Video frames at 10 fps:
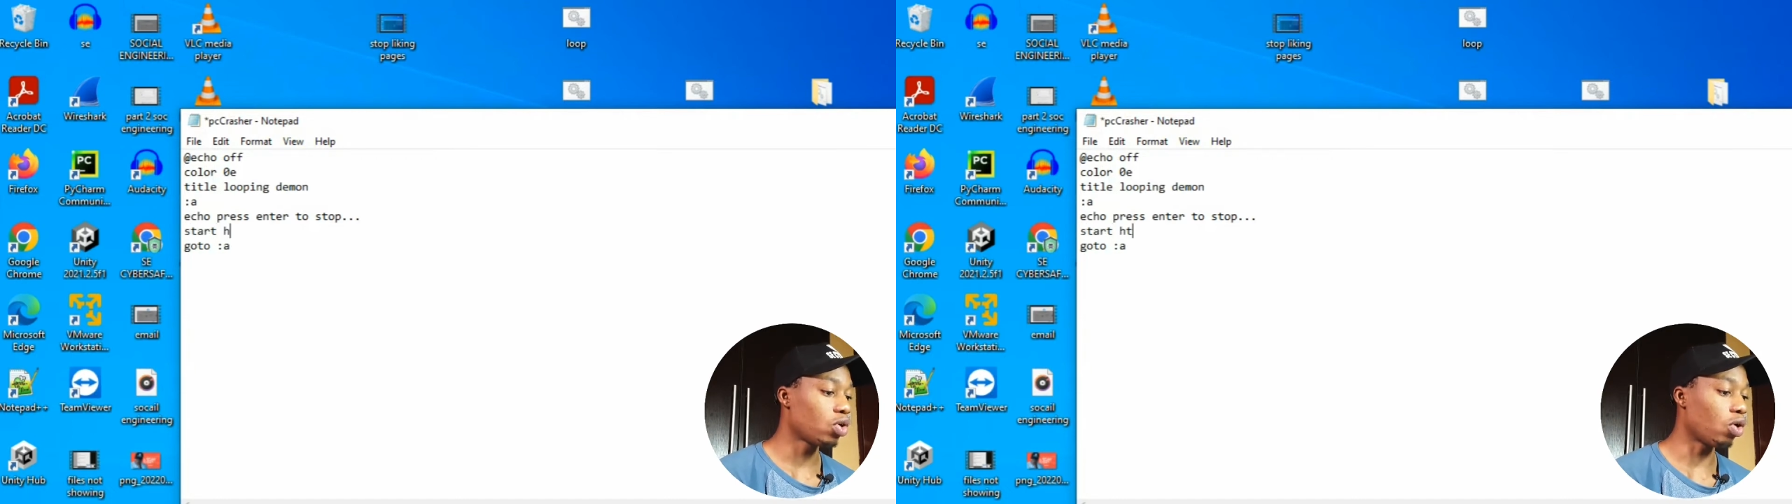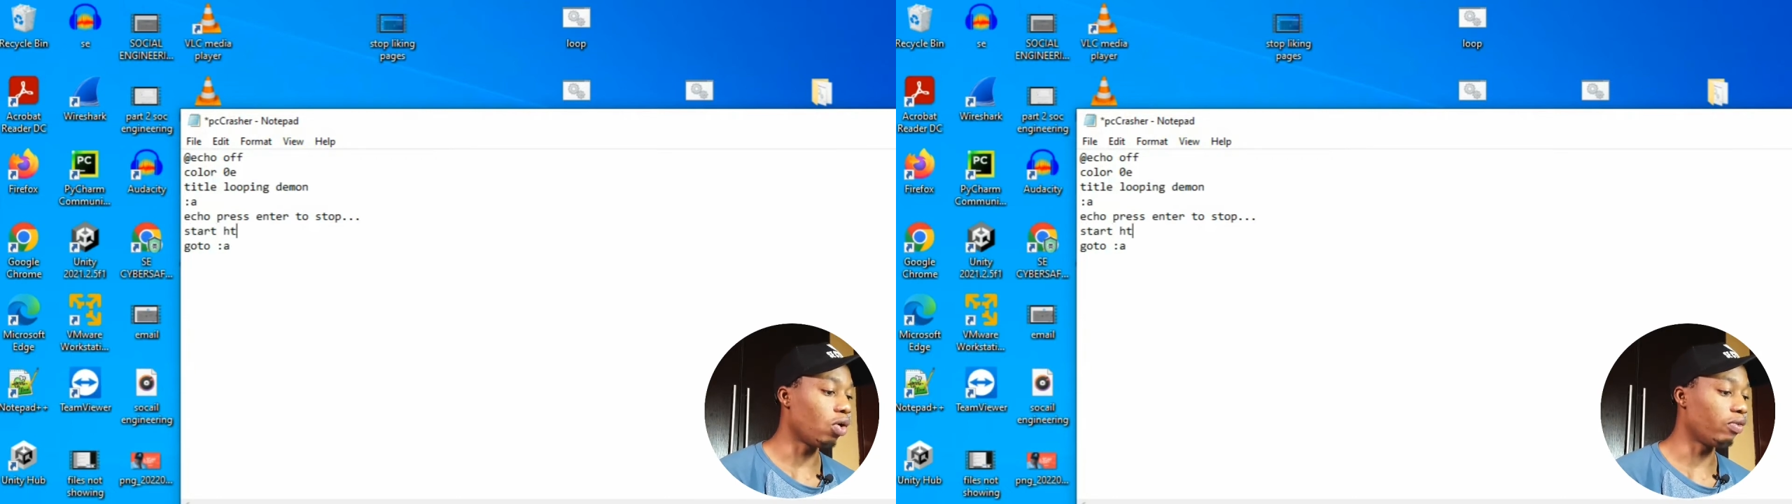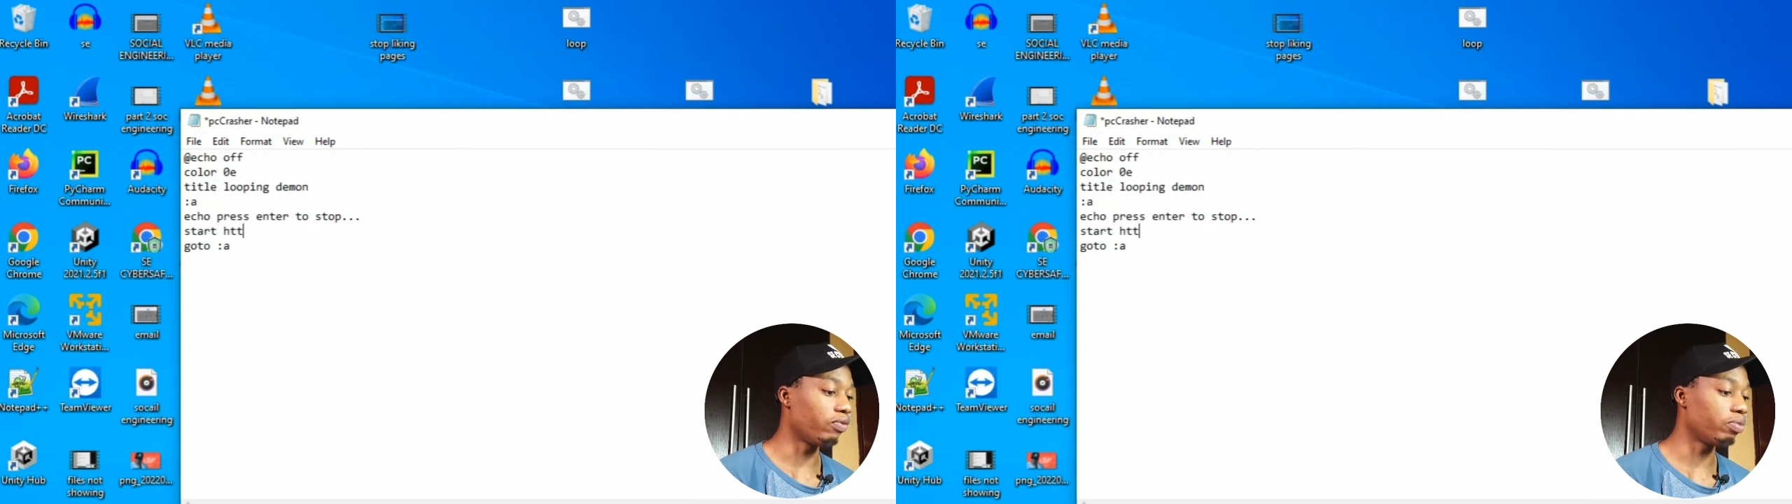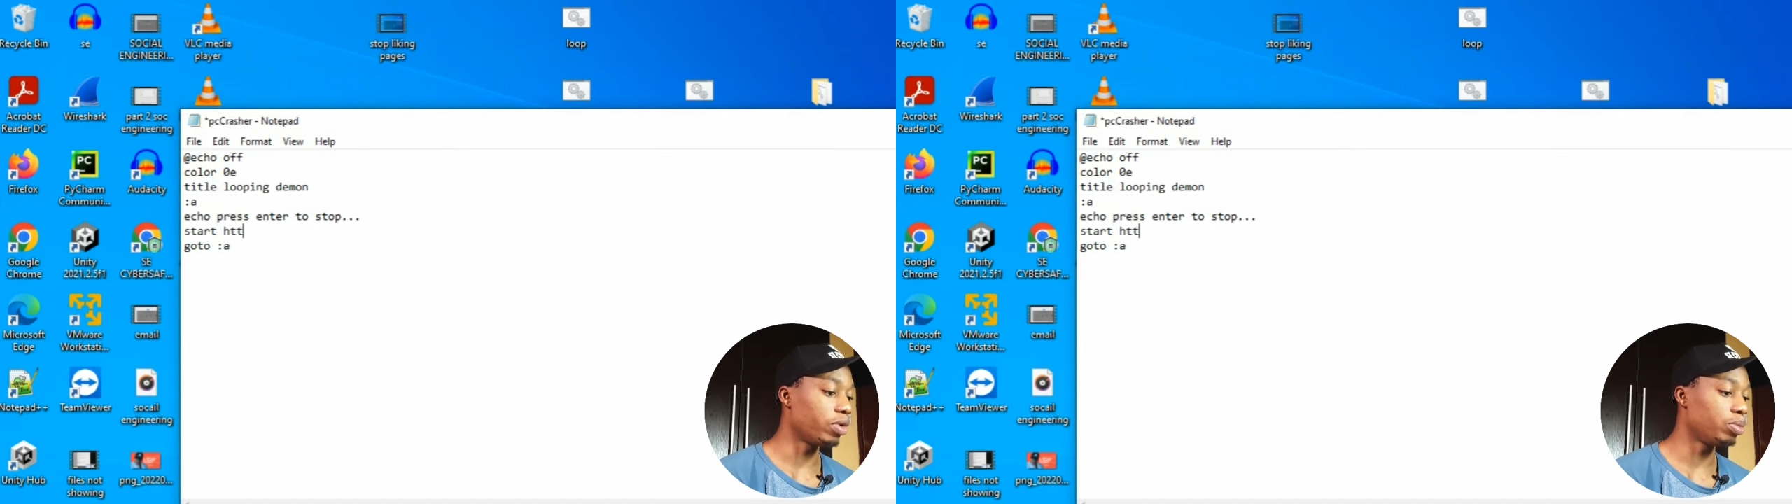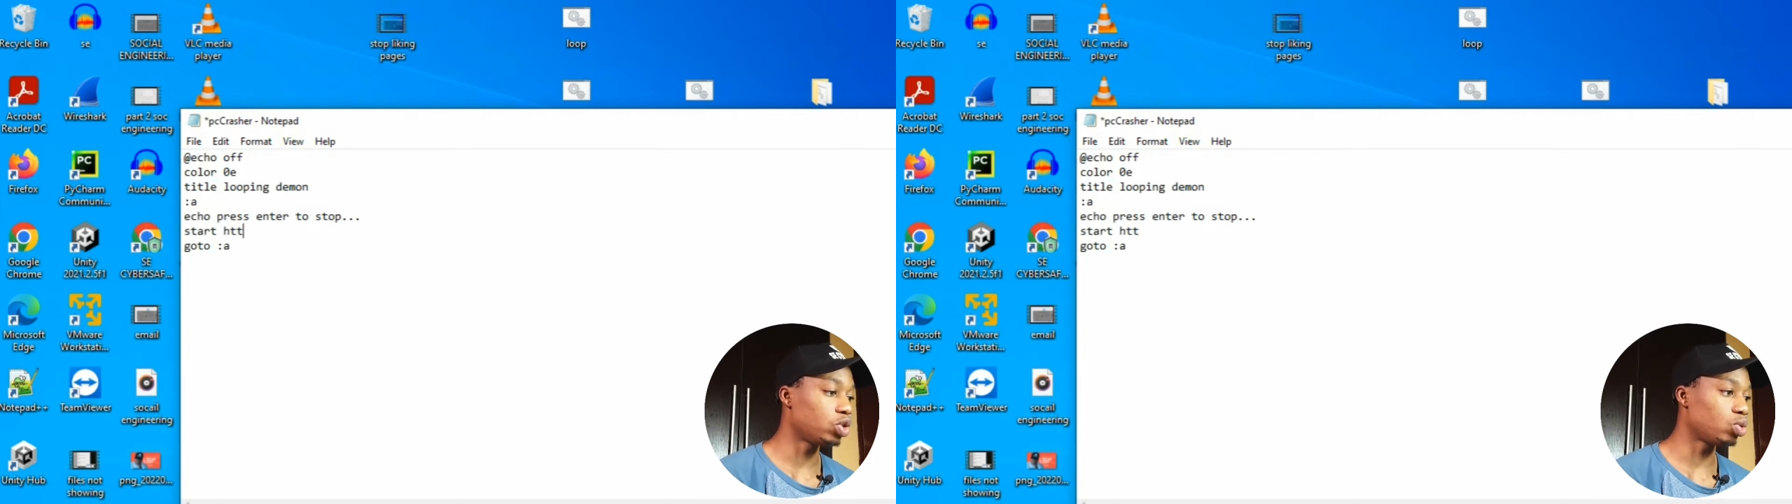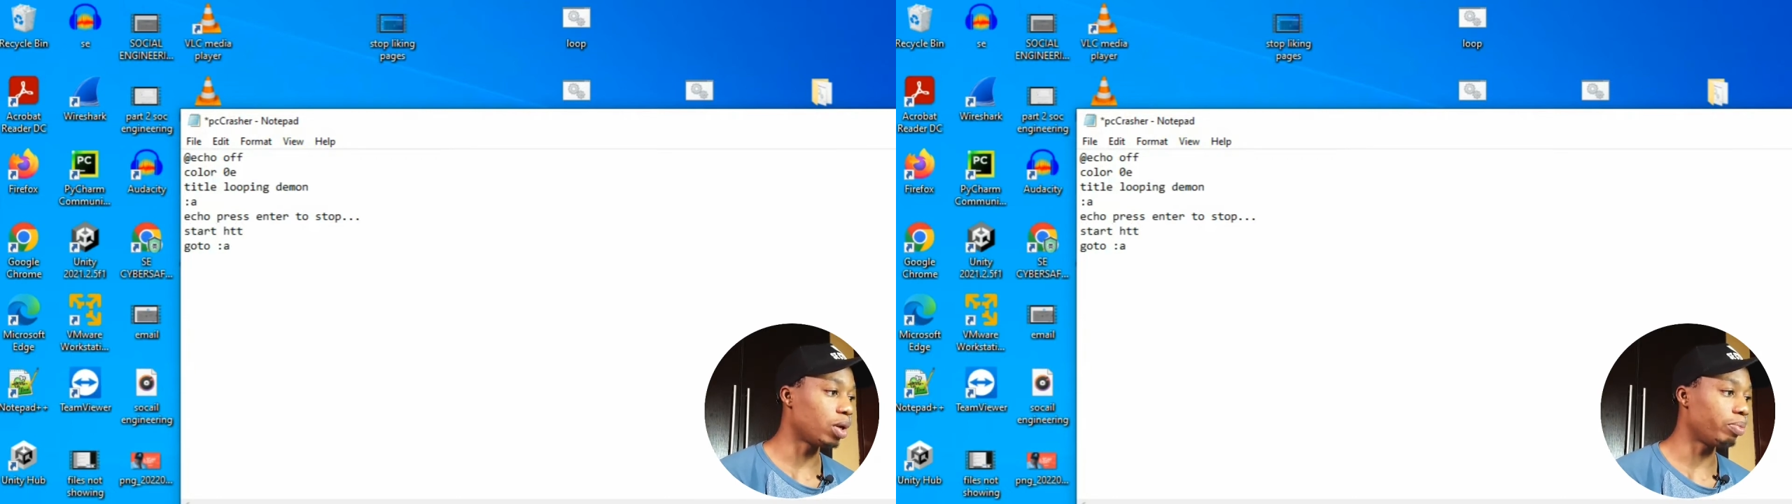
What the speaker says: of maybe to a